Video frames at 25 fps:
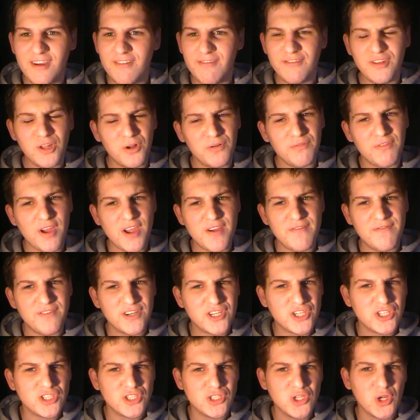not very
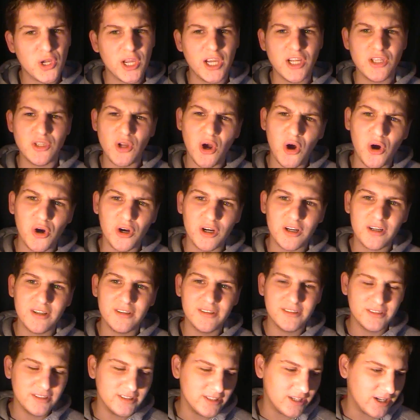vicious looking dog,
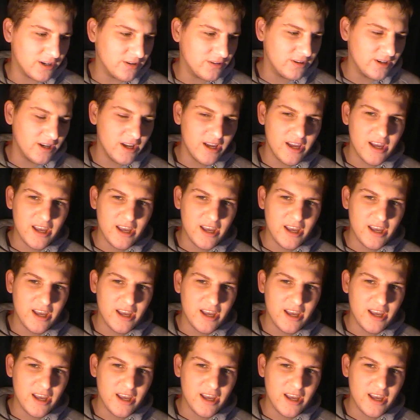you know.